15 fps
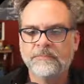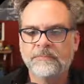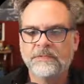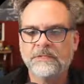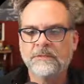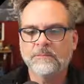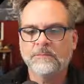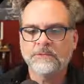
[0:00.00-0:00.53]

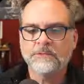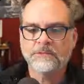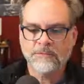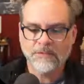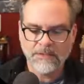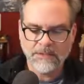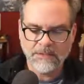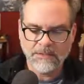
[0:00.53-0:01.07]

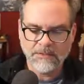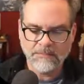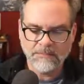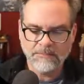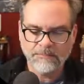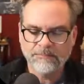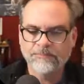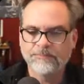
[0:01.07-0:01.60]
demonstrating
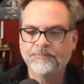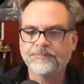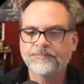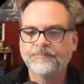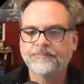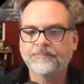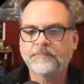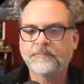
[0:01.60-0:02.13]

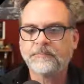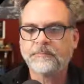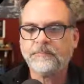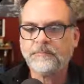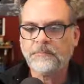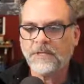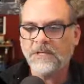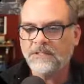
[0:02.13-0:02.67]

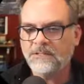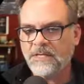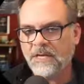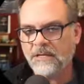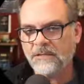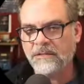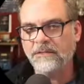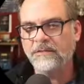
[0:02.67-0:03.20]

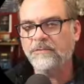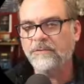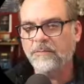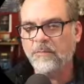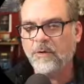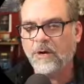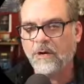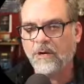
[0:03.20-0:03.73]
exactly who
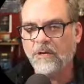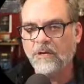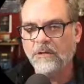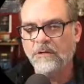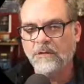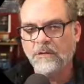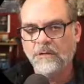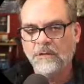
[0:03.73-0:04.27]
you are,
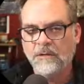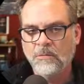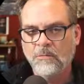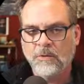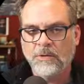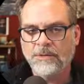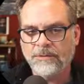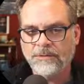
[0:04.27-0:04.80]

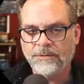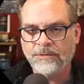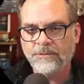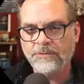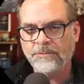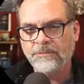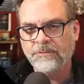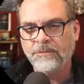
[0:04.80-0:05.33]
what you do,
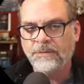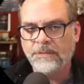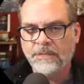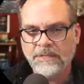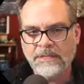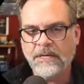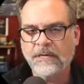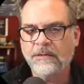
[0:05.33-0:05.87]

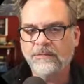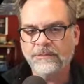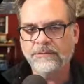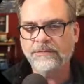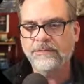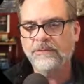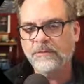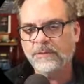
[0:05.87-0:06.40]
and how you
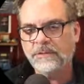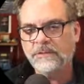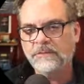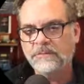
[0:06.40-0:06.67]
do it.